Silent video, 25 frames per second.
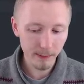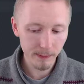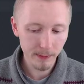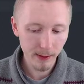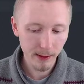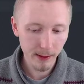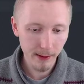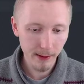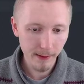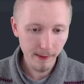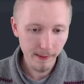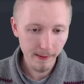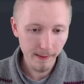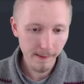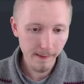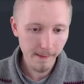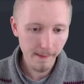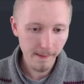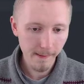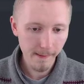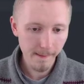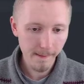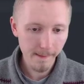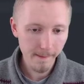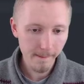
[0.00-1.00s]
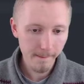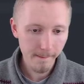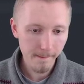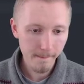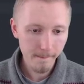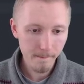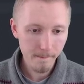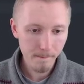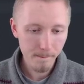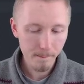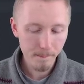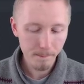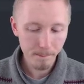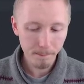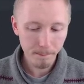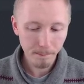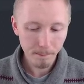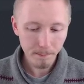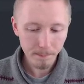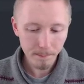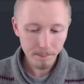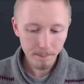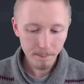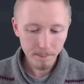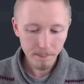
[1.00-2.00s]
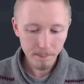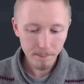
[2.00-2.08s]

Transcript: (silence)